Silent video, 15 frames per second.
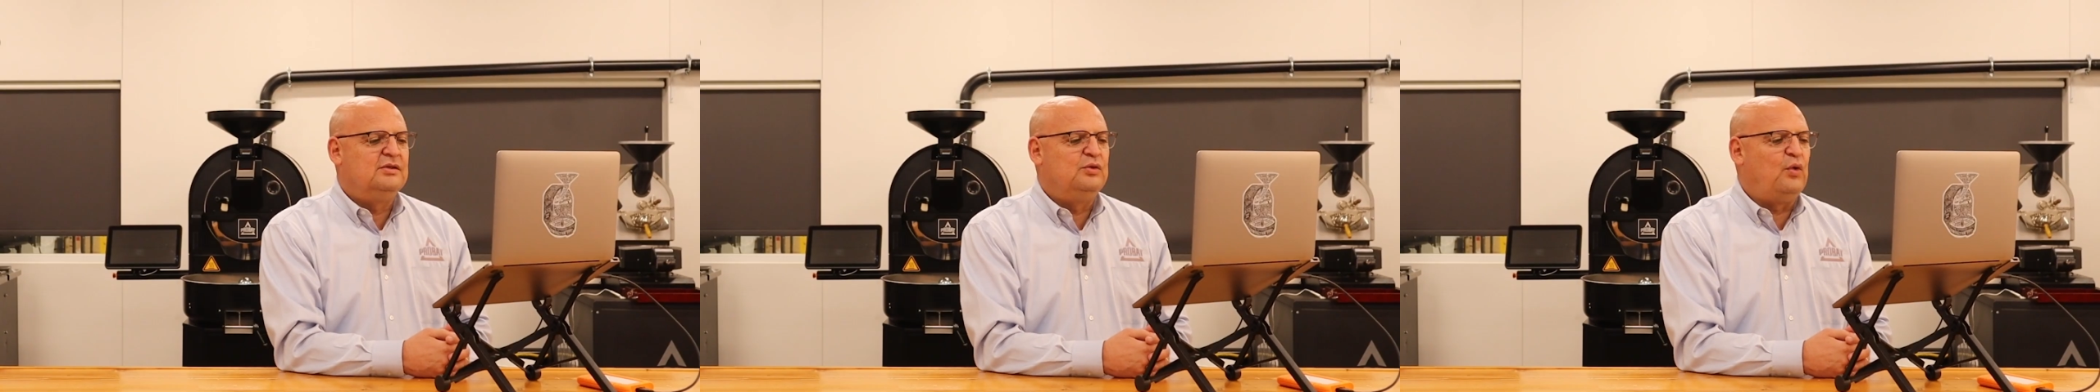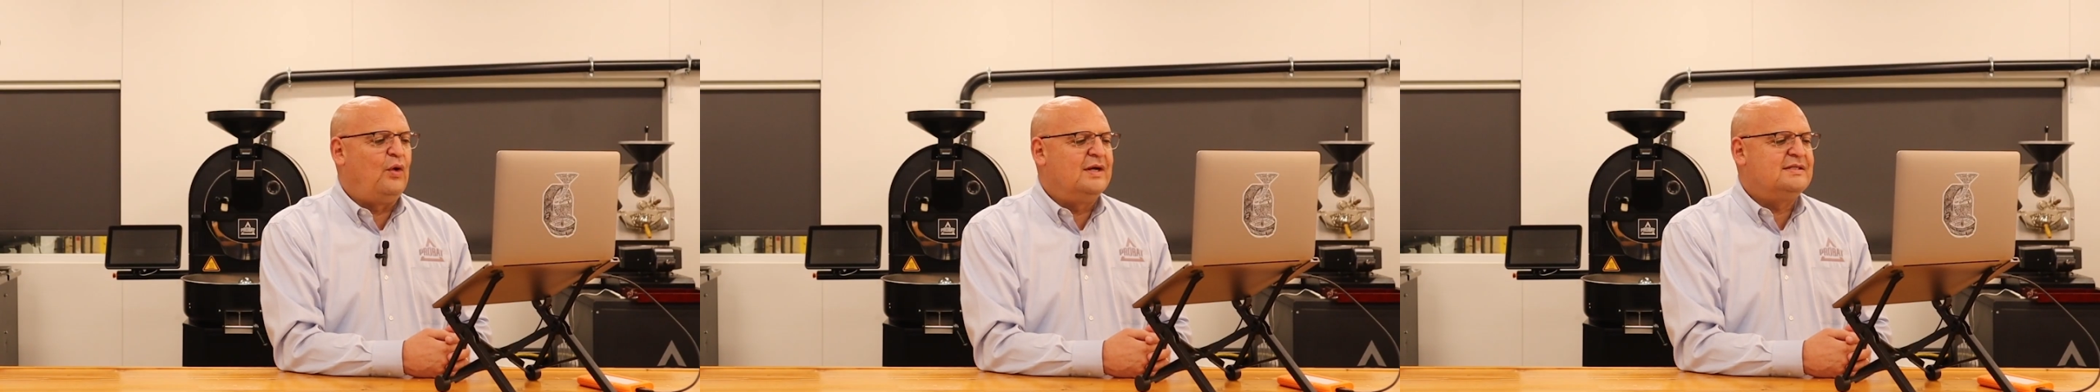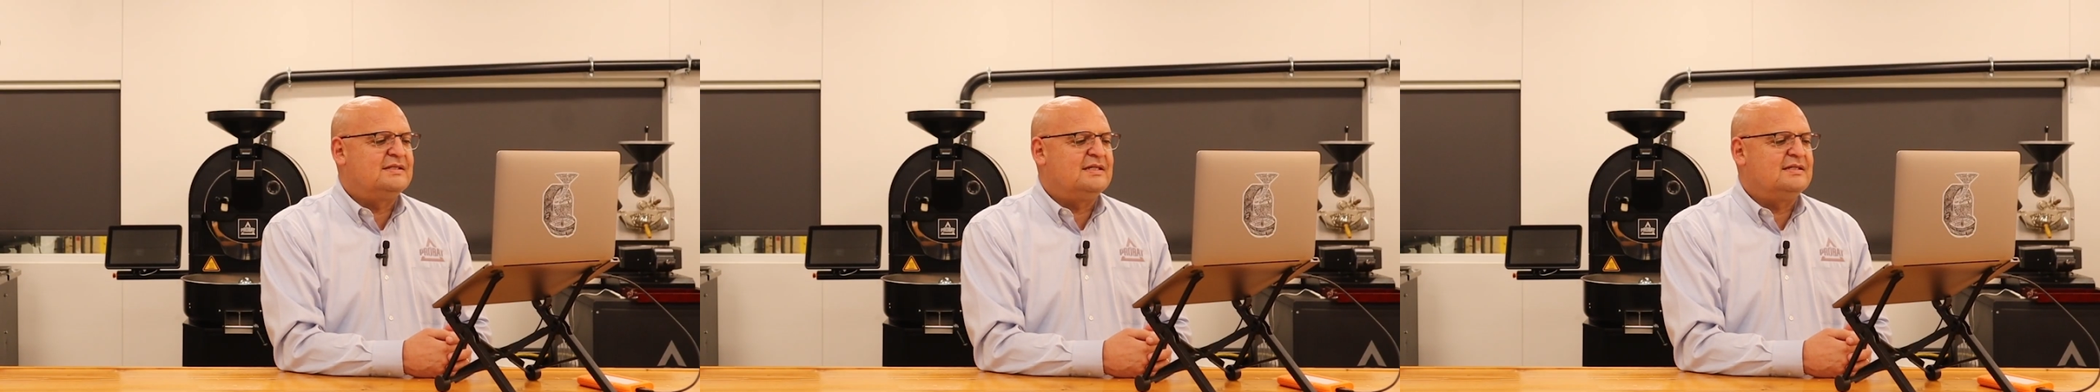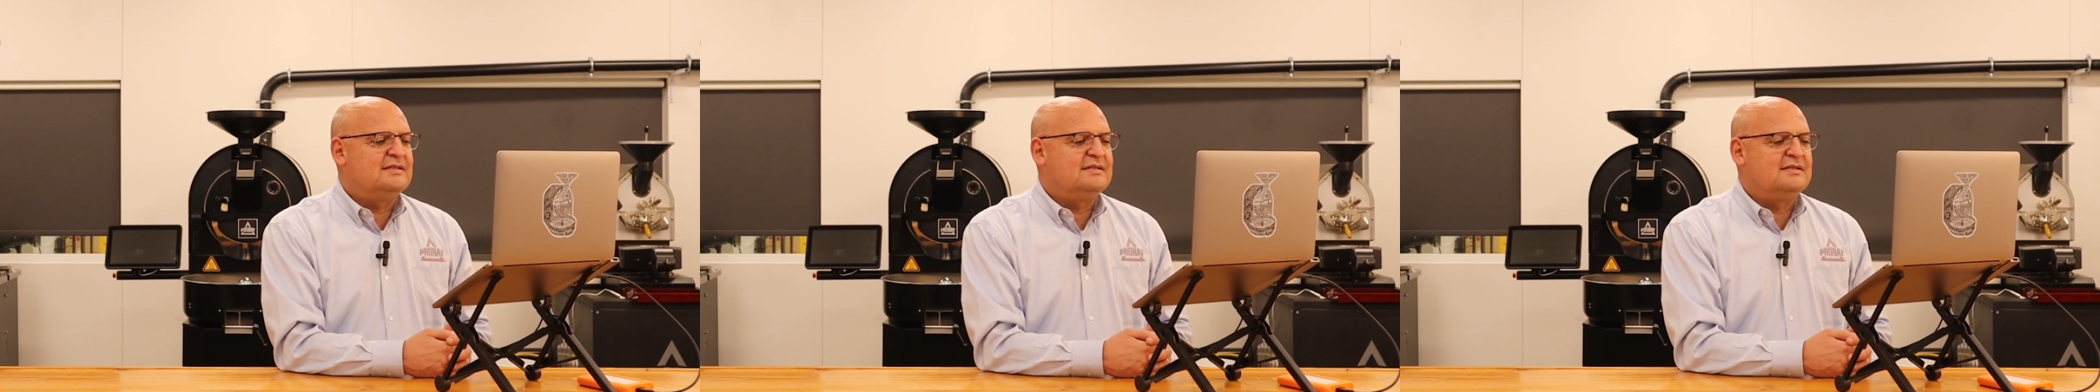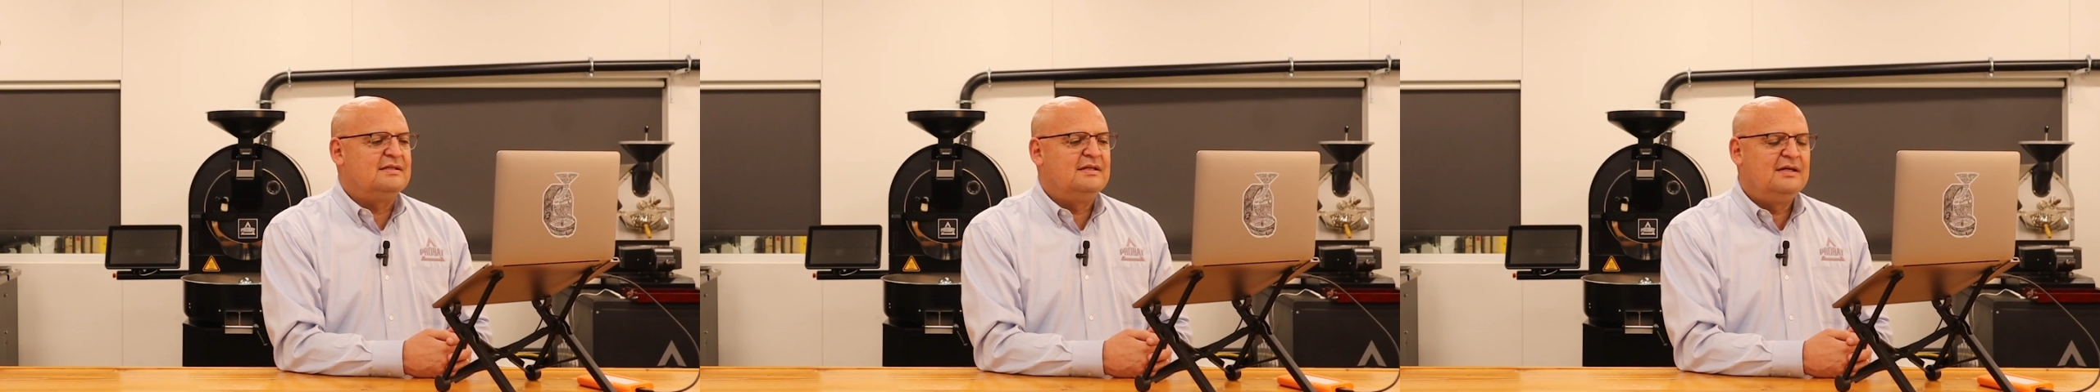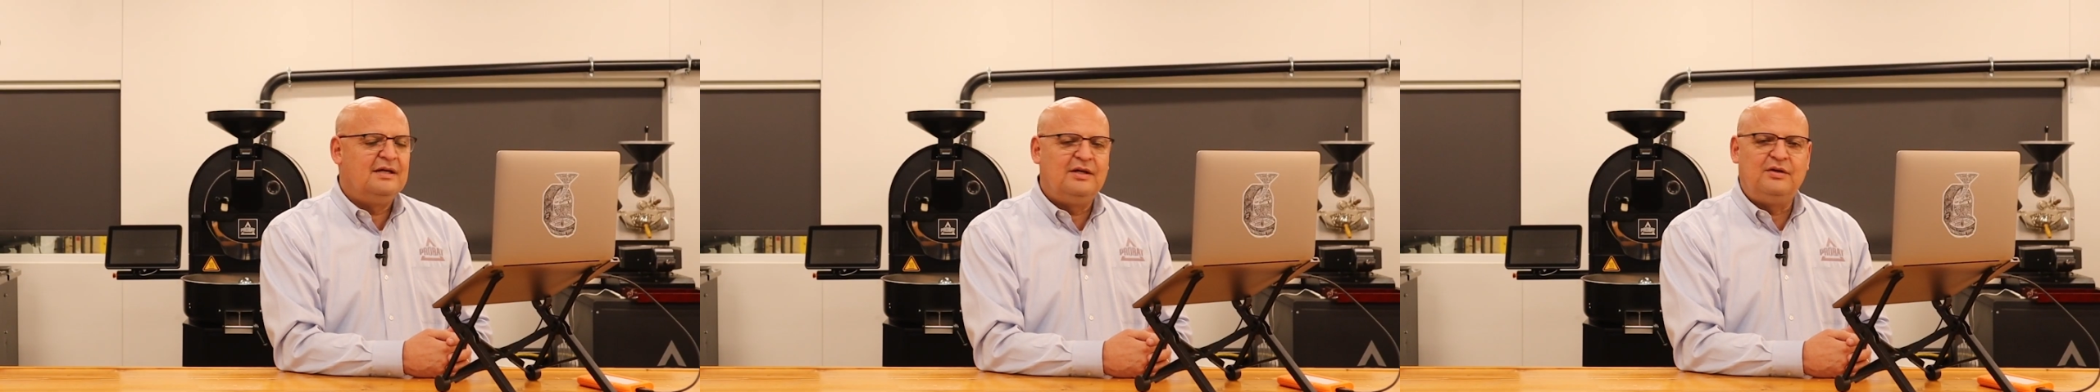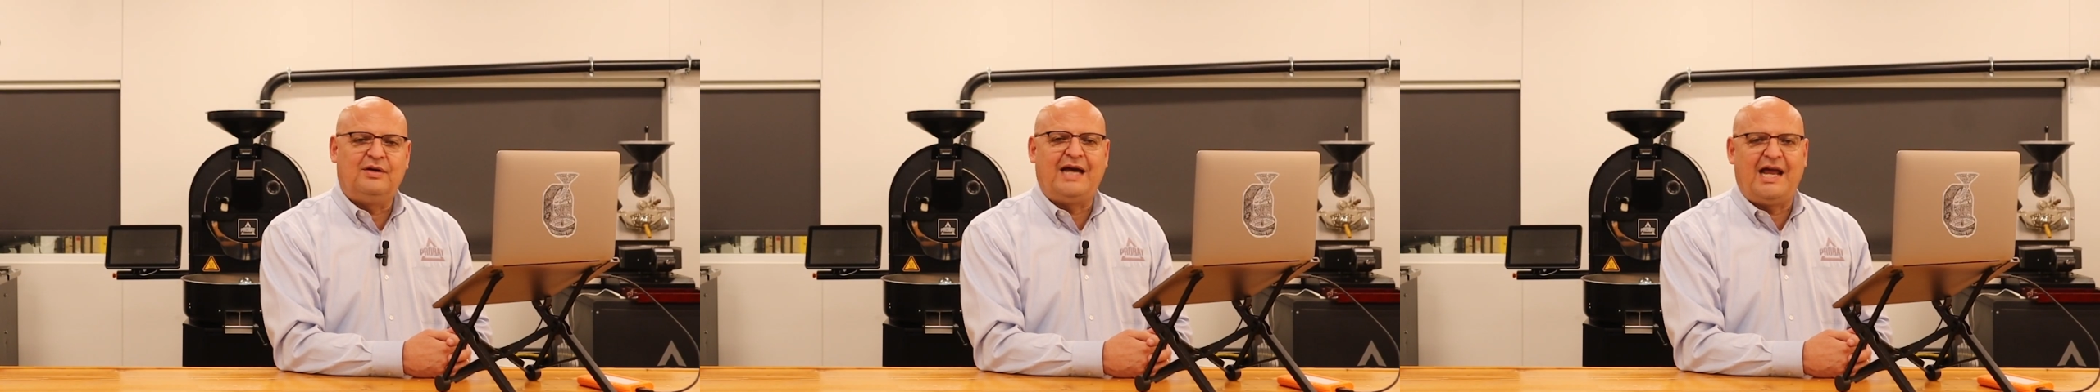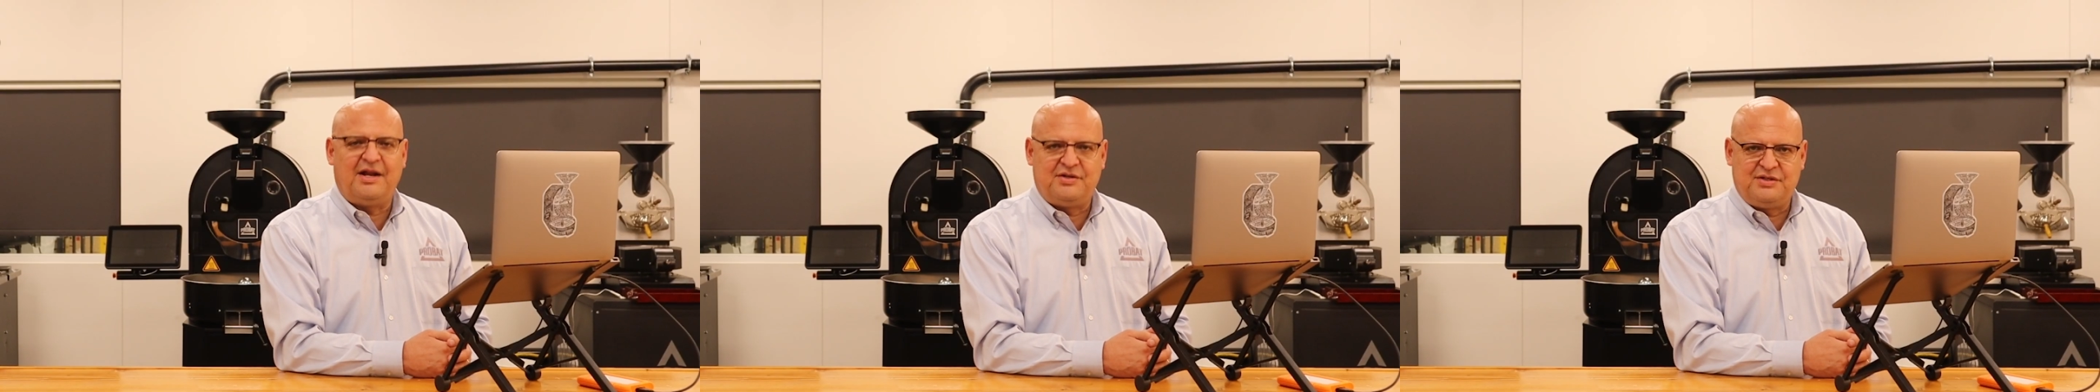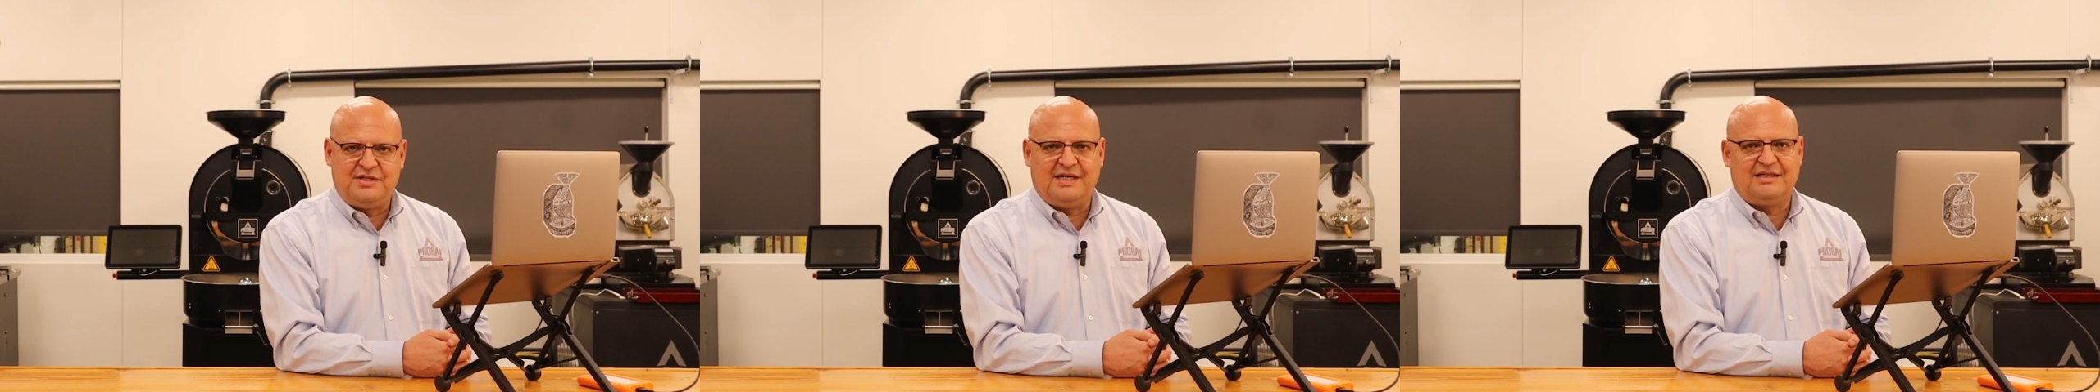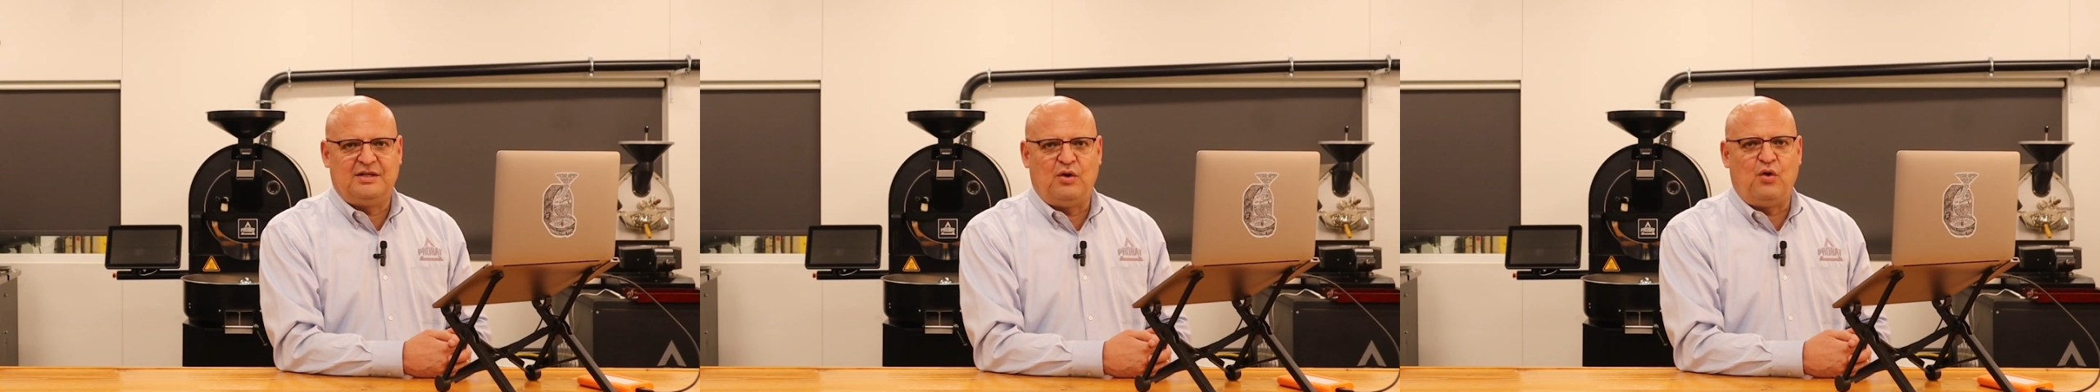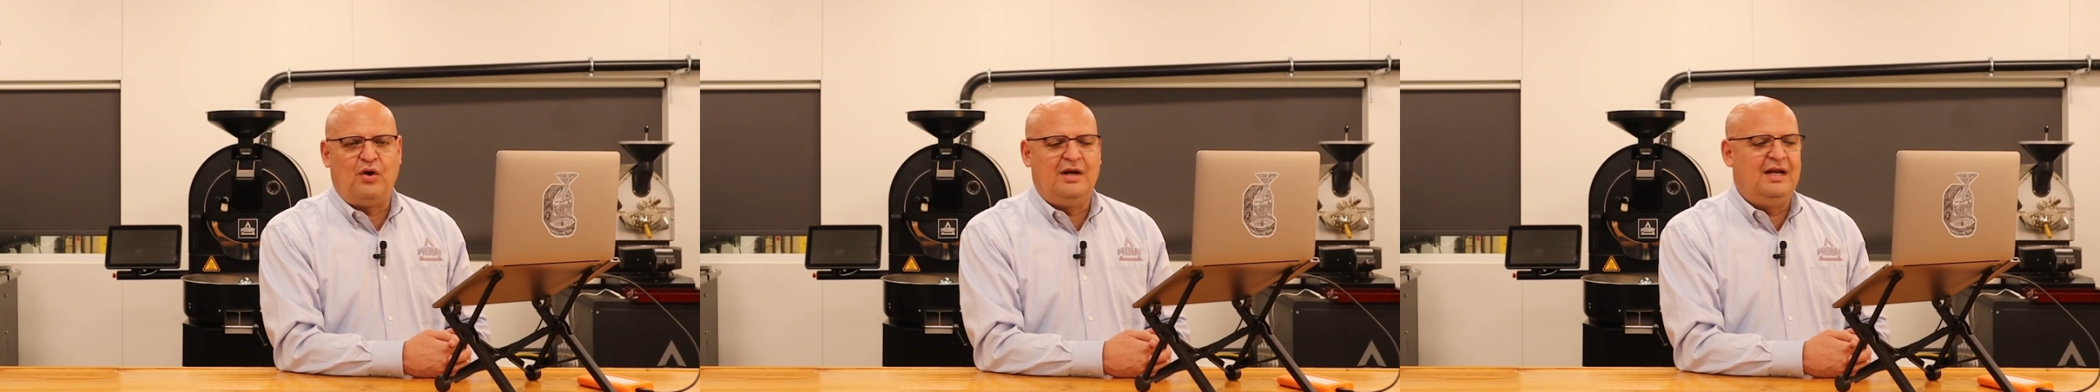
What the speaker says: noises, you gotta check the oil